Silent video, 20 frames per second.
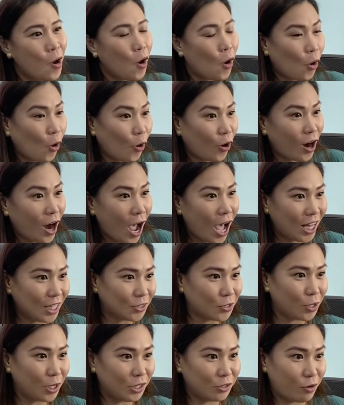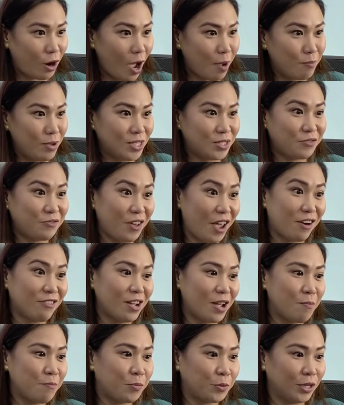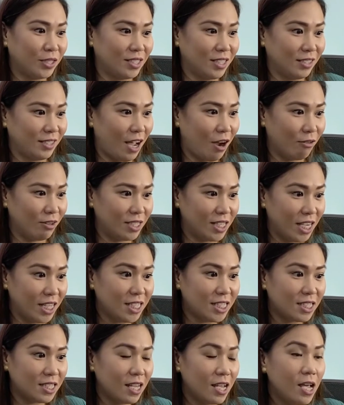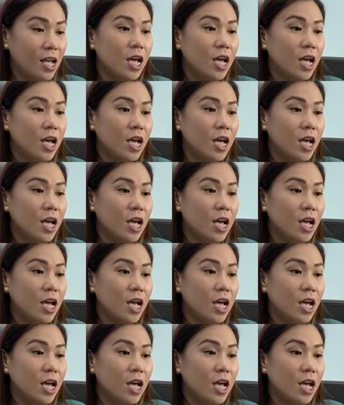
or alcohol rub is very important nowadays.